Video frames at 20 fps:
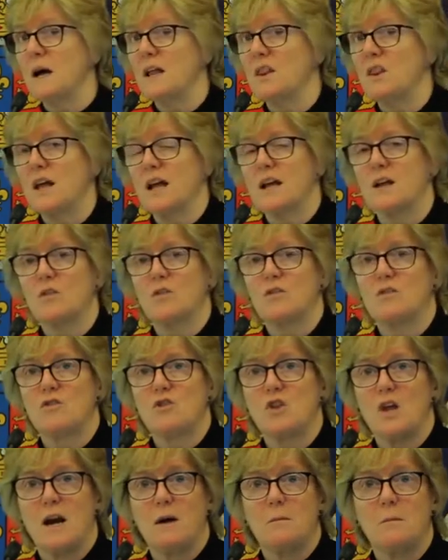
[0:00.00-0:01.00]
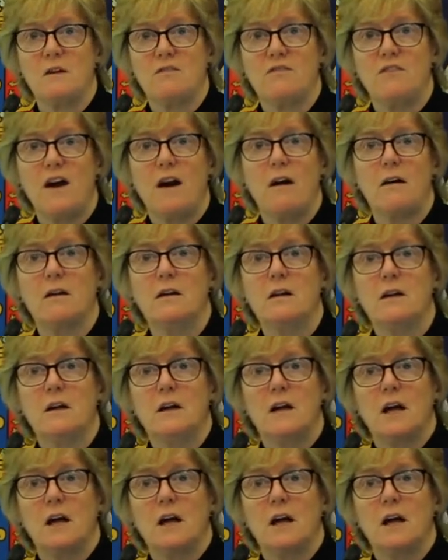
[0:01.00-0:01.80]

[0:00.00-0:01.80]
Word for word: my thanks to Jeremy Farrar